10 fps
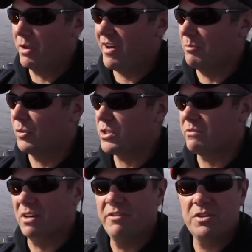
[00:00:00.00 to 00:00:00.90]
We've had most
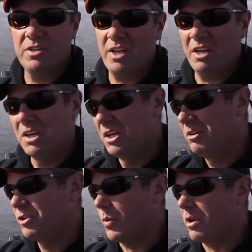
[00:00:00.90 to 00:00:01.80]
of our fish today
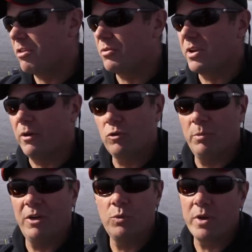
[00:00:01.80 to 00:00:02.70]
23 out to
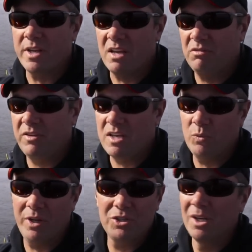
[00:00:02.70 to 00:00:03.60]
about 28 feet,
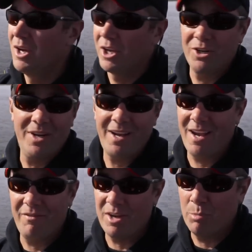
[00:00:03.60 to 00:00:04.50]
which you're not
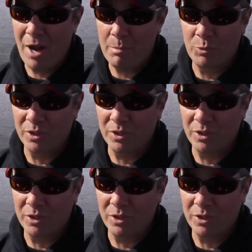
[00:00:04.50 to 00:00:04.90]
going to have any problem